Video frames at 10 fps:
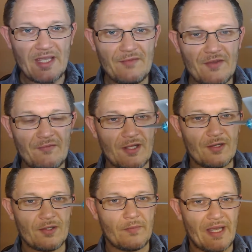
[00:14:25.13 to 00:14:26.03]
if you have a
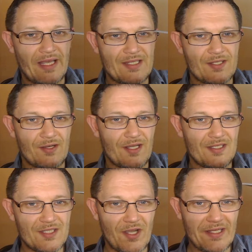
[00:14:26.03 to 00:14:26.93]
look on the back, it's got a
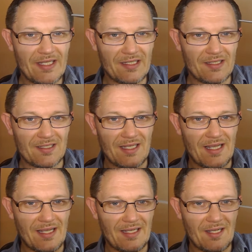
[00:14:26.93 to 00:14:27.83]
tiny little
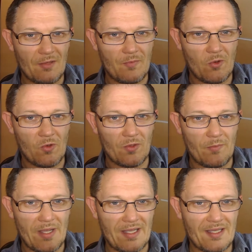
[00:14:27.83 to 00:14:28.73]
kind of port on the
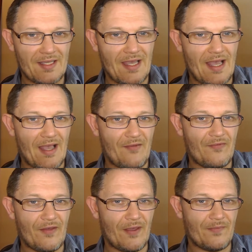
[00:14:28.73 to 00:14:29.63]
back
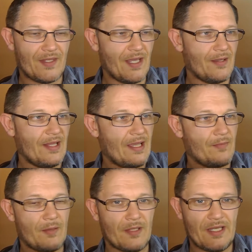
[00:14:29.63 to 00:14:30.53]
for letting
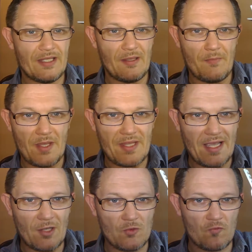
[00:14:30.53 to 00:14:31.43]
people in, but
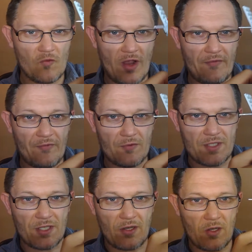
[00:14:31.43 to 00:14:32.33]
that goes right through
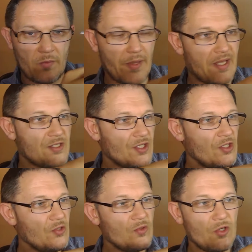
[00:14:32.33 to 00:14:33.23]
to the cockpit, so
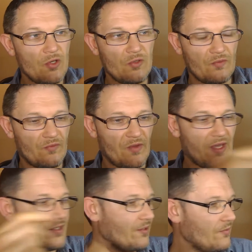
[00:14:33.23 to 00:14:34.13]
you could
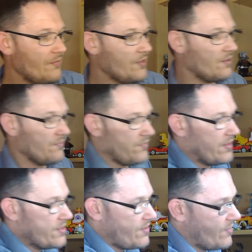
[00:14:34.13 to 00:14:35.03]
fit, I don't know whether you can
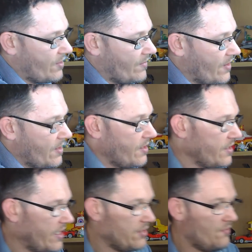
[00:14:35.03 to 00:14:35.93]
fit, let's have a look,
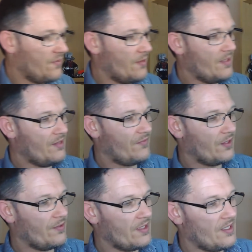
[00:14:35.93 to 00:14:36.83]
can you fit a
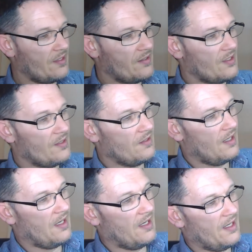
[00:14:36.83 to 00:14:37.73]
minifigure in
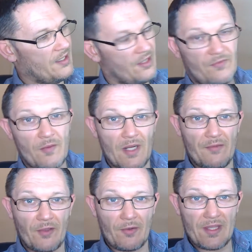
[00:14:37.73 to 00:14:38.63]
there? You can fit a
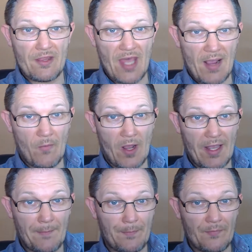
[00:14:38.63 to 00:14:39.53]
minifigure in that way,